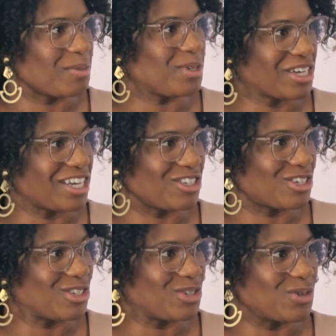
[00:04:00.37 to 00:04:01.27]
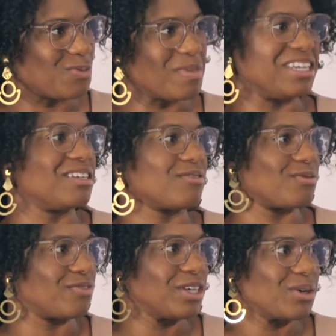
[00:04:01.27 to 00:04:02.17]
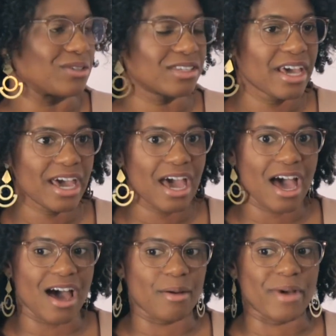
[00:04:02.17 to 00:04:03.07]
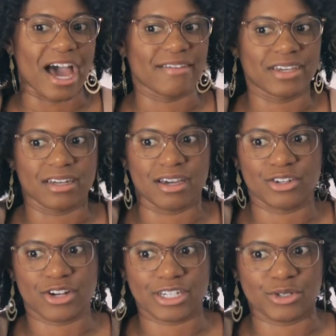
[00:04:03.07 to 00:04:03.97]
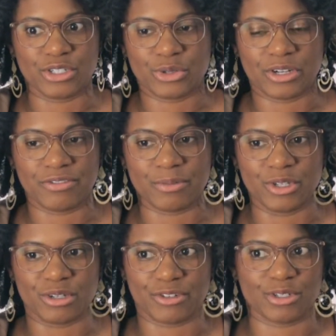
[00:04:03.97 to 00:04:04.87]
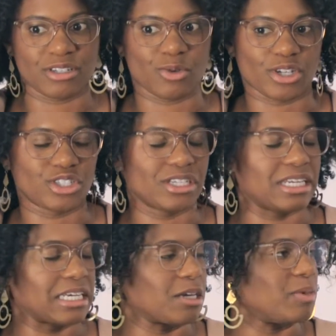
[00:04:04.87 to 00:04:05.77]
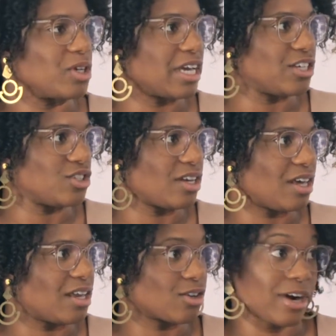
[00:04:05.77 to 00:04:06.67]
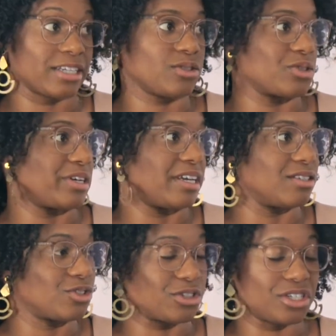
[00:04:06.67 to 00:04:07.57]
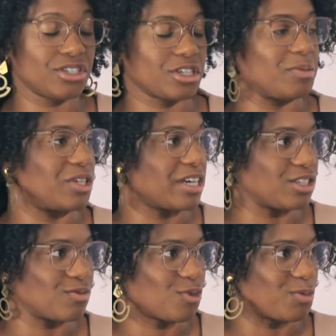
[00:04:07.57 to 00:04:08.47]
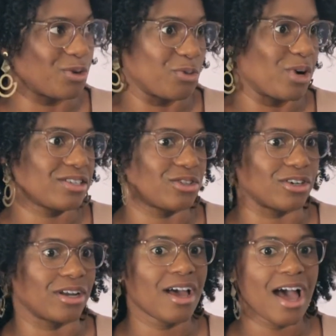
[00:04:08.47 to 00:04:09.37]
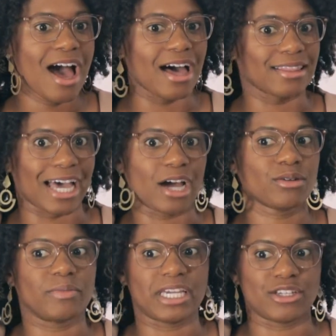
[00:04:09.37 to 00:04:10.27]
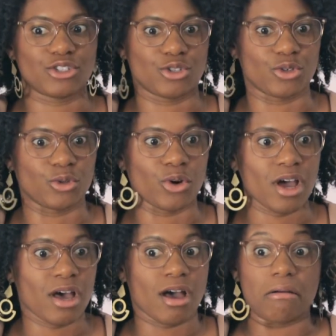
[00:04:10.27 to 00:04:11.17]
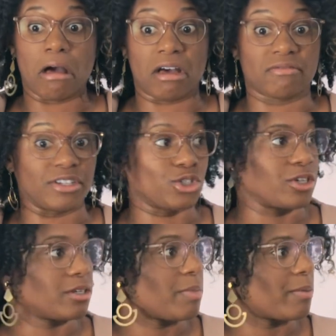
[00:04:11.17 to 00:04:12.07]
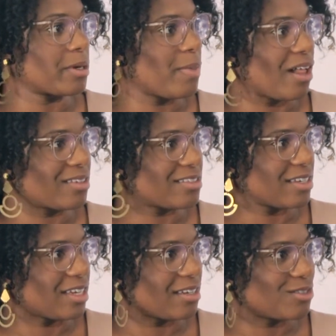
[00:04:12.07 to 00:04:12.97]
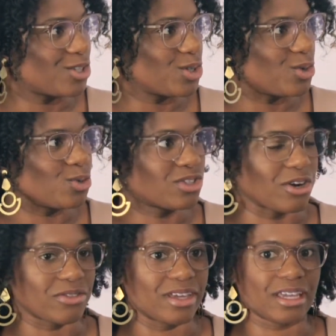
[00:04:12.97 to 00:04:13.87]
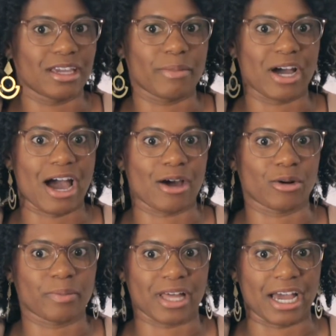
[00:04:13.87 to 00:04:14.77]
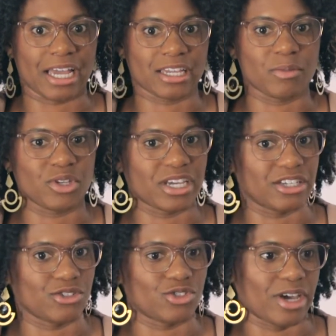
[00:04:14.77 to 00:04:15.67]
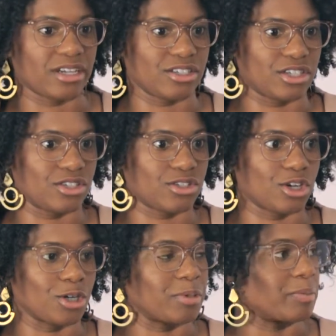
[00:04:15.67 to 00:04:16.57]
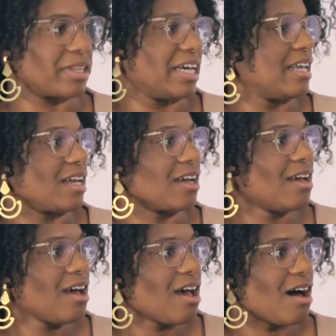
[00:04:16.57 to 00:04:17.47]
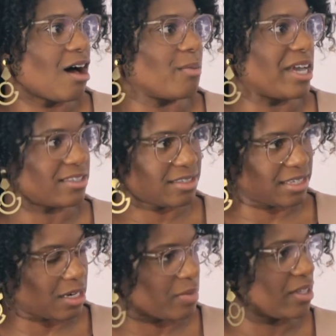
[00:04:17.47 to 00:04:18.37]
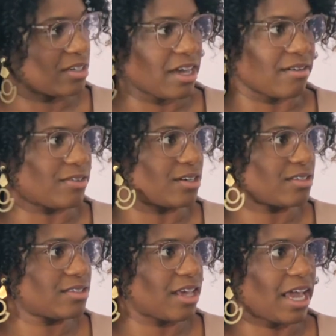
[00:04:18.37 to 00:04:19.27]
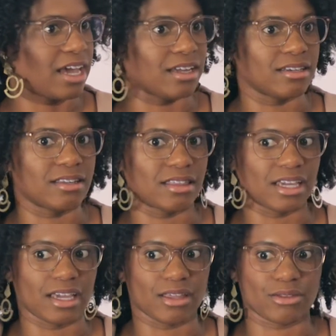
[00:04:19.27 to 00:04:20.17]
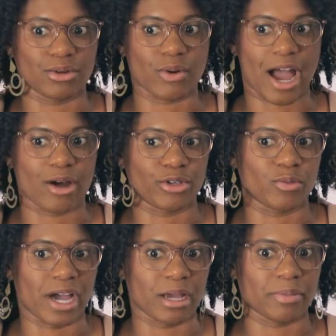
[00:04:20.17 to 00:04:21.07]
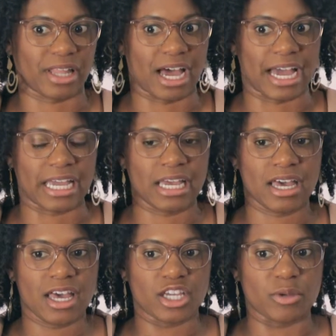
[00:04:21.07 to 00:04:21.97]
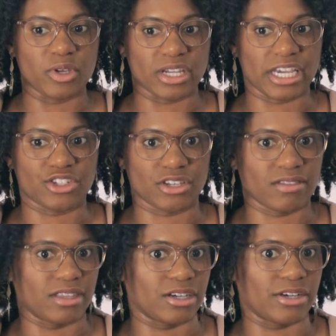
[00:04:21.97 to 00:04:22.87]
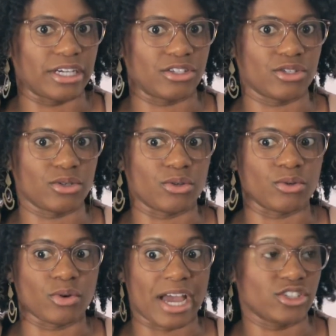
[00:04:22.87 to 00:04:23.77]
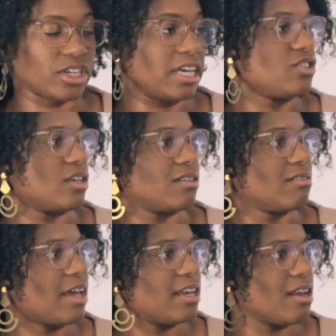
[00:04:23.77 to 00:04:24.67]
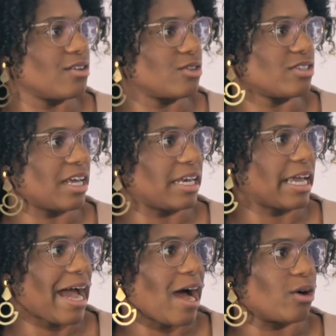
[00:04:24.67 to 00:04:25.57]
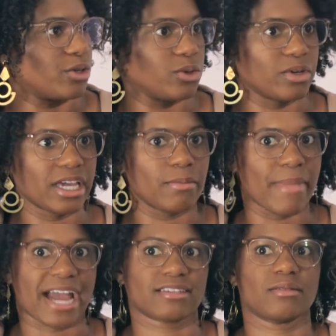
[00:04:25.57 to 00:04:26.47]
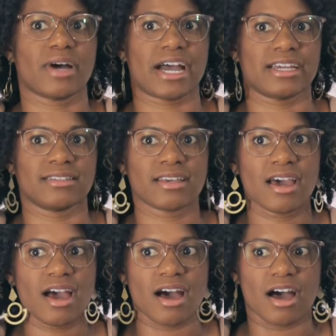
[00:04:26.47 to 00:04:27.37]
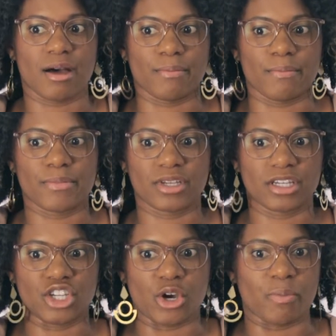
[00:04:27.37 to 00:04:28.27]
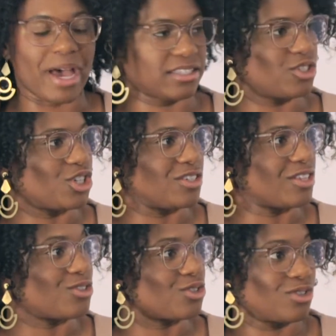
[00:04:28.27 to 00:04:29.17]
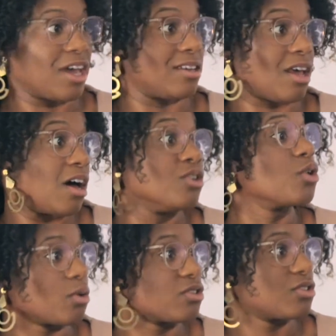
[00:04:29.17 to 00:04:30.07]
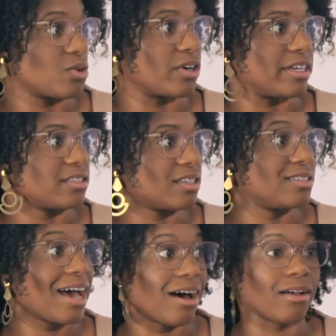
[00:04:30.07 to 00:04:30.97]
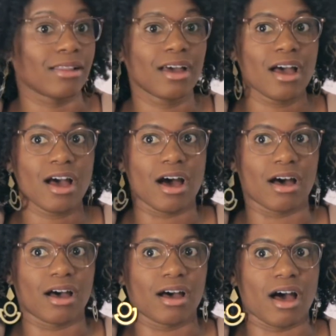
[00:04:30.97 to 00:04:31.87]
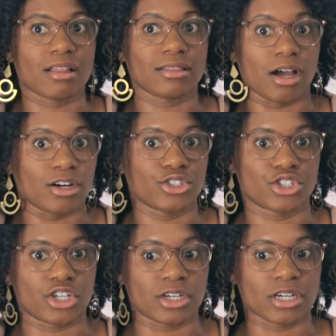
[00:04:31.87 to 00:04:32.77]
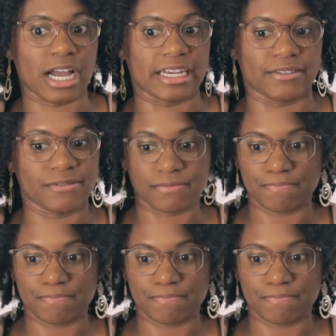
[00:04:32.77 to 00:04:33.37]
communication to many different fields. Um, having an undergraduate degree from the University of Washington in communication and a graduate degree in strategic communication from Northwestern allowed me to uh, venture into public policy mm. to start thinking about how to apply communication strategies to urban planning um, and sustainability efforts, and thinking through how you might apply communication theory to education and understanding how you can maximize, um, you know, messages and, and untold stories to tell uh, a larger kind of